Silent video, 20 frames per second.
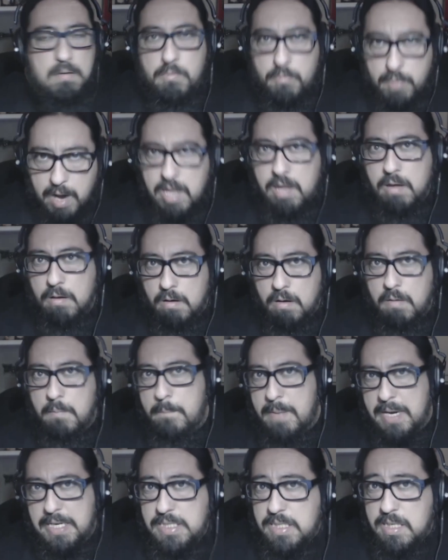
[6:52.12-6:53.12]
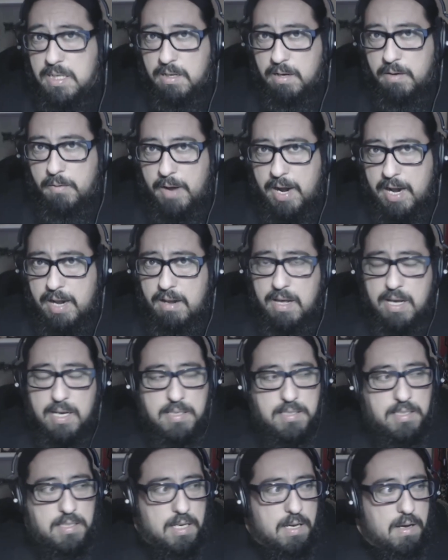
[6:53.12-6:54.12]
regular, basically, right?
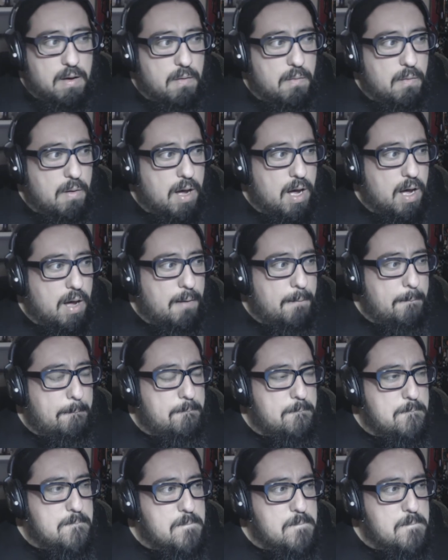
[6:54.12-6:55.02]
So